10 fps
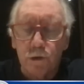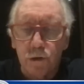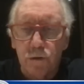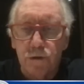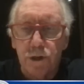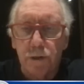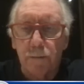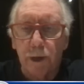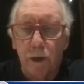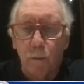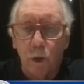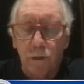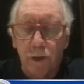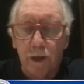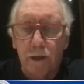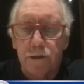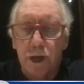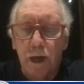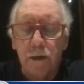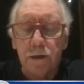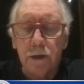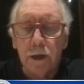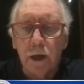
choosy about when they attacked.